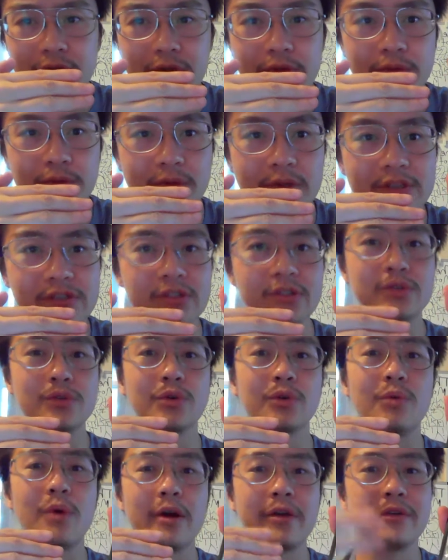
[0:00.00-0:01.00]
you listen to
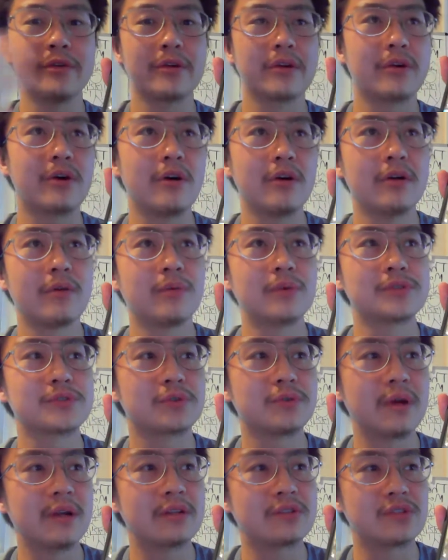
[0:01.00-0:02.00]
it while you're in a car, and what's
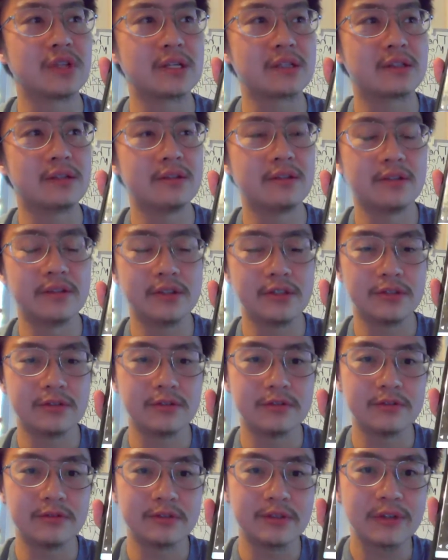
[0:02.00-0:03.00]
great is like the,
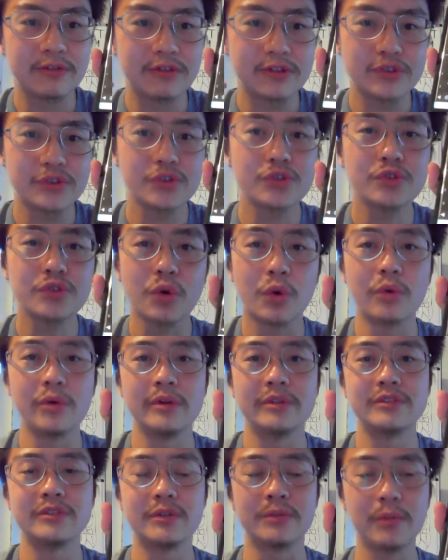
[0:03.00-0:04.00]
they're different
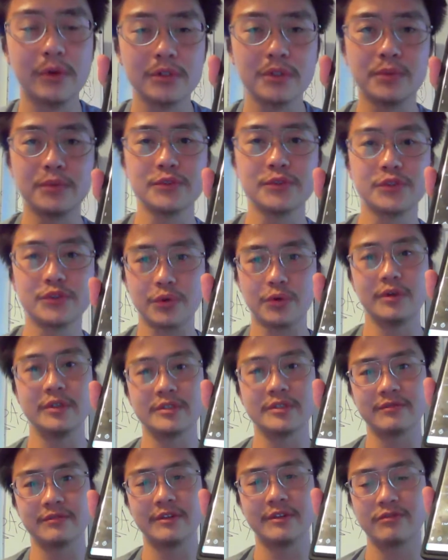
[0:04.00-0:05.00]
stories. There are multiple
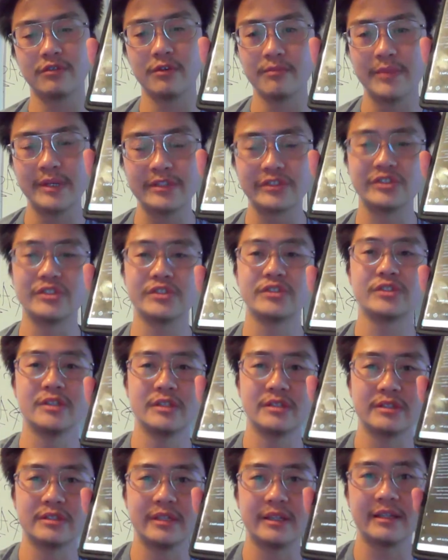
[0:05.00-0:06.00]
stories of different
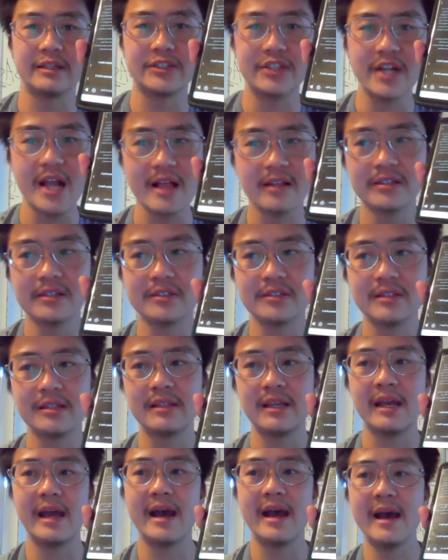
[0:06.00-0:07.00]
businesses and the challenges that
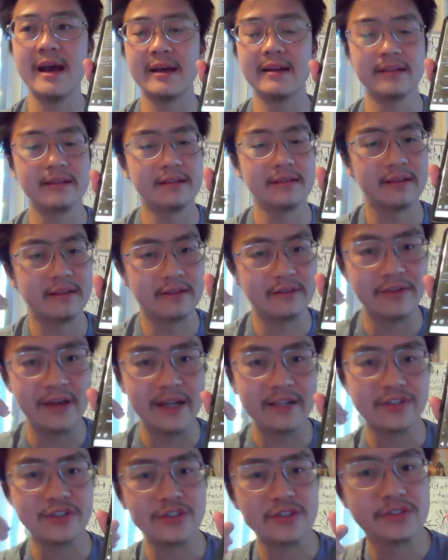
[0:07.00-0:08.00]
they had and the
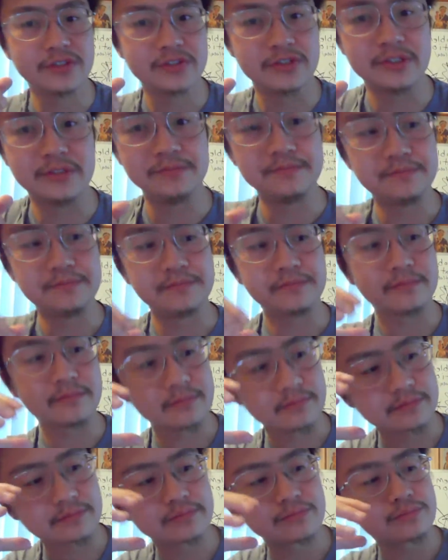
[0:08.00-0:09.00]
adventures and
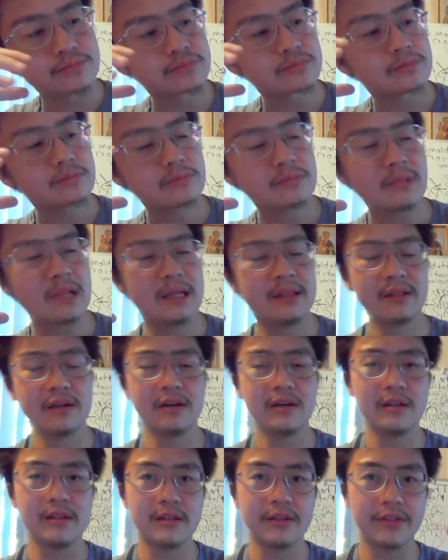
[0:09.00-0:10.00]

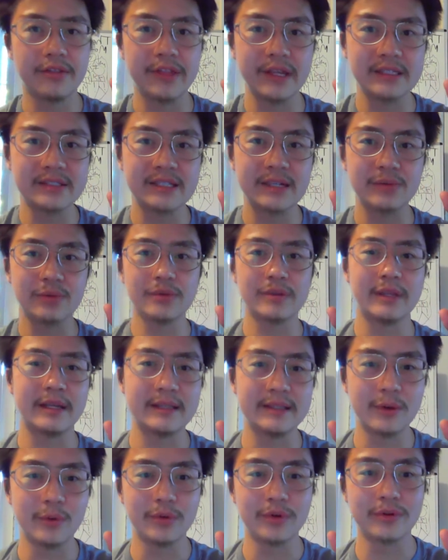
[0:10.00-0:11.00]
there the things that they
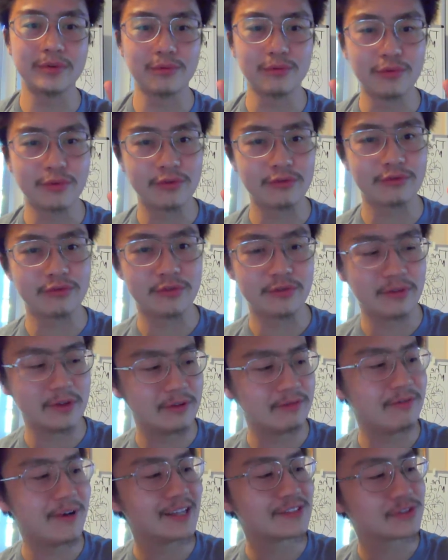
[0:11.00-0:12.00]
did with
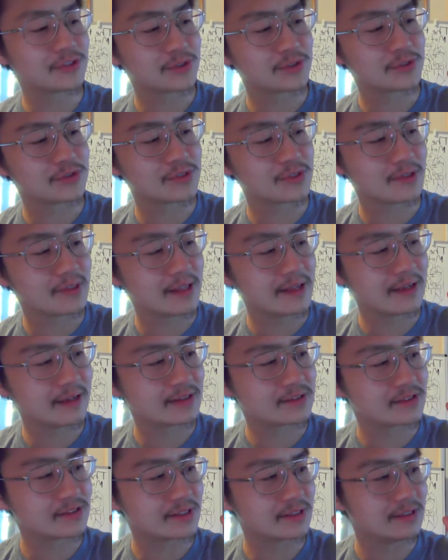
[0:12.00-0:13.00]
investors and
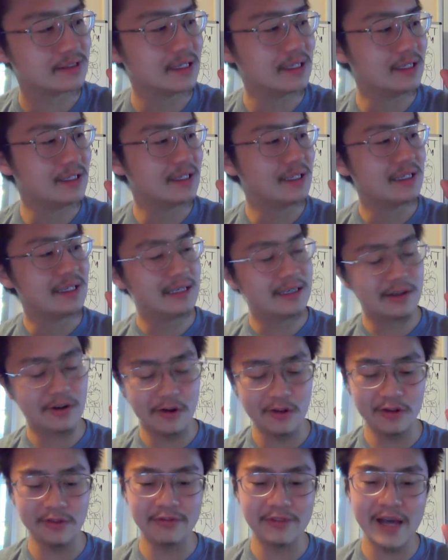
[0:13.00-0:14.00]
things and
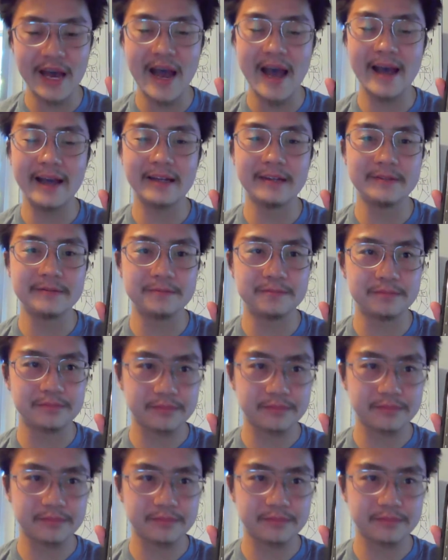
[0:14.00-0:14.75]
all of that.